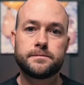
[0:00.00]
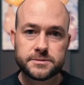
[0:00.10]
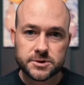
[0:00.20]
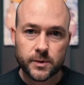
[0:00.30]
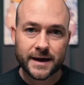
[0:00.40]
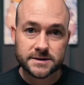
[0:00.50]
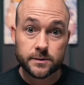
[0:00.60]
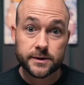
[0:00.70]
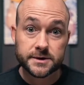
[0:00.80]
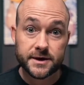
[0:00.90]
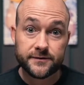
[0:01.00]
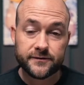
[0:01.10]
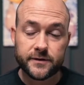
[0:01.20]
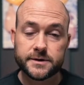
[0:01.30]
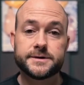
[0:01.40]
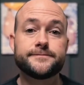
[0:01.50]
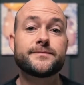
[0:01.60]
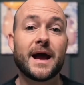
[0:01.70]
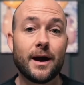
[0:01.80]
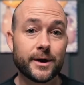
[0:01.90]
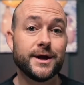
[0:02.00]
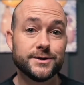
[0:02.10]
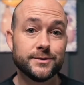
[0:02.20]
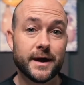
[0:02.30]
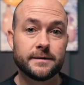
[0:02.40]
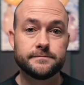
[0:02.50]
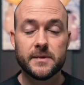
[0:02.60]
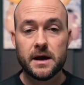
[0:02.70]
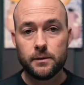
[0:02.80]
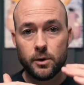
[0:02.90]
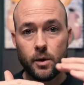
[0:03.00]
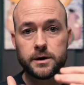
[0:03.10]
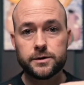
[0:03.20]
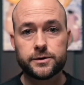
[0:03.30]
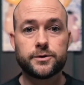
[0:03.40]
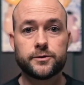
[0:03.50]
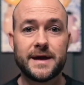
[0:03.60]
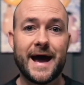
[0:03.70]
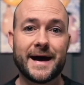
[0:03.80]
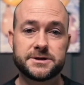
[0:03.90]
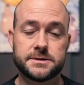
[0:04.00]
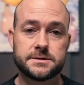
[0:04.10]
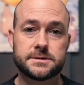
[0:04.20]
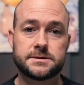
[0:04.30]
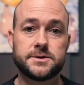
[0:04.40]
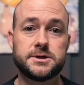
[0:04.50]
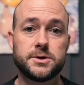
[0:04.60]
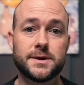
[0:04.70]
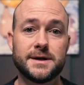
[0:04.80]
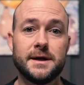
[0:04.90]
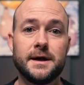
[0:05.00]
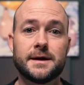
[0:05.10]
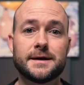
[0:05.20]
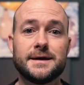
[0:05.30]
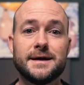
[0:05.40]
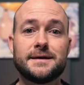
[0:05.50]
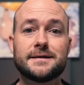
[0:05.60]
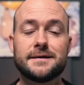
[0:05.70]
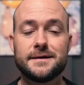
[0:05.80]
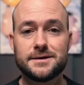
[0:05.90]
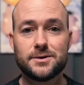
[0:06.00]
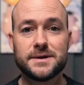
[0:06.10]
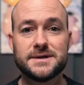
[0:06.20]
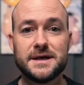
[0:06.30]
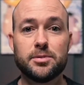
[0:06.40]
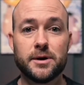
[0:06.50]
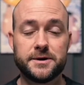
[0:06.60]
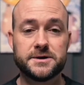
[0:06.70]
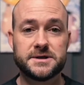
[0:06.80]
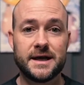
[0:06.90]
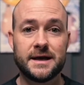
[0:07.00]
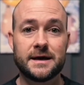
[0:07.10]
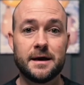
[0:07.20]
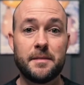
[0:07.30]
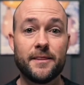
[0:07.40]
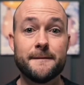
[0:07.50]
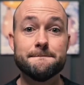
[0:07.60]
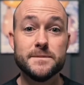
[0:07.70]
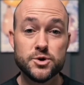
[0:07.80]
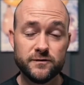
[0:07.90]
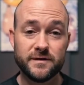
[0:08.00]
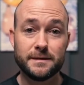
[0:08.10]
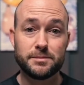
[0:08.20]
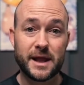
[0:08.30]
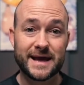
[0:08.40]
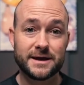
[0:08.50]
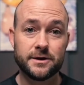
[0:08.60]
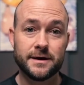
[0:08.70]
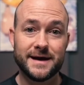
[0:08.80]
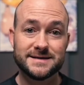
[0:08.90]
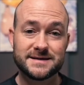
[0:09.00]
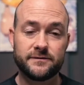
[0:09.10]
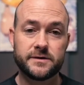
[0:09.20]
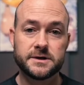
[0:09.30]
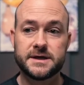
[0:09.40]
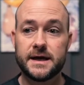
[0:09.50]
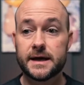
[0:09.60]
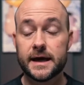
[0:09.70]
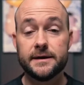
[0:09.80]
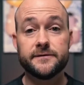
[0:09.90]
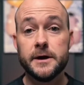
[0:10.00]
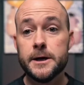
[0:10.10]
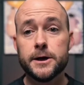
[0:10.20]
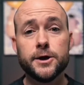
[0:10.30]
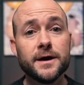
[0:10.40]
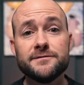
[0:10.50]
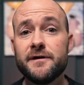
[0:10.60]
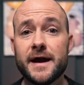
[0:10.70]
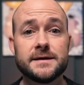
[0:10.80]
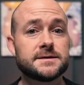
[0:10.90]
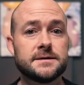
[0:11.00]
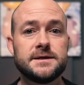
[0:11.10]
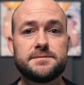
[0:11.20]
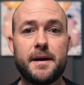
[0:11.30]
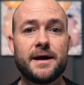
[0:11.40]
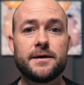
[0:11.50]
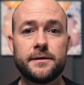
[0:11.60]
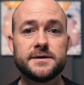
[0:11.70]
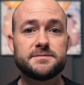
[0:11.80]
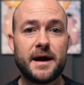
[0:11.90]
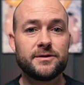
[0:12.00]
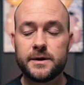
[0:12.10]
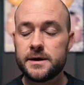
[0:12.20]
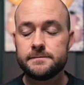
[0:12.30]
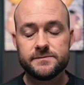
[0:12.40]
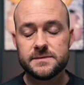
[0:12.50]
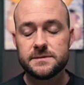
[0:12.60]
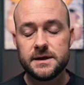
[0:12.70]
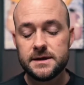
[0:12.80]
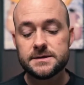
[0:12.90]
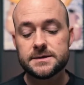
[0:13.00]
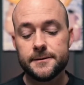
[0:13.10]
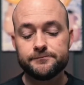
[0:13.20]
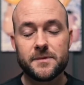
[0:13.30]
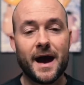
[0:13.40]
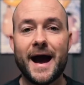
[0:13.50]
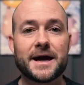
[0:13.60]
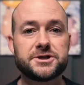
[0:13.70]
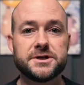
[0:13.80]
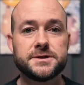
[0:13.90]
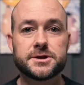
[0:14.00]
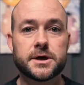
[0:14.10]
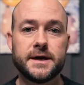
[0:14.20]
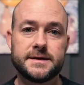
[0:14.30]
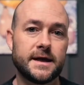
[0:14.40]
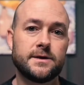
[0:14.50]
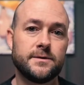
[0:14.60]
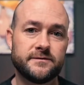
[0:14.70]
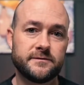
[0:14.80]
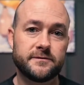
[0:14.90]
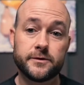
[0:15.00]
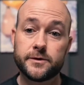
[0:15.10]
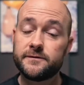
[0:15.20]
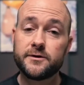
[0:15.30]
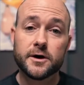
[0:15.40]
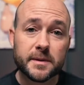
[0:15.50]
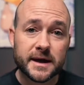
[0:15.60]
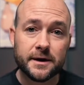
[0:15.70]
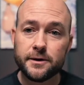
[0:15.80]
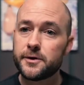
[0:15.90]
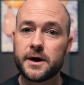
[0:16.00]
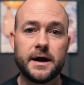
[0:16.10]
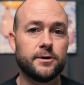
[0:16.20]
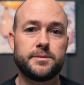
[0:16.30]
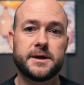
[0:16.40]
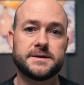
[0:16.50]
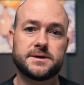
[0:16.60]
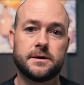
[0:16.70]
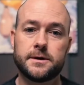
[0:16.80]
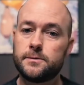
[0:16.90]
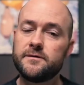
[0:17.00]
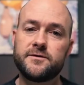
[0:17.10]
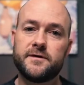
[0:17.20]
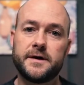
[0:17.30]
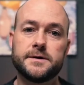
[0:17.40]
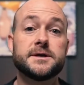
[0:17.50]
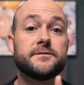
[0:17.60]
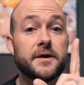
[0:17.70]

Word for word: So we got to start with ourselves first. How are we going to do that? I want to walk you through three actions so that you can get to a deeper understanding about the movie playing in your head, self-understanding. And if you're advanced on these path on this pathway, these actions are going to take you even further. If you're a beginner, they're going to help you get started wherever you find yourself.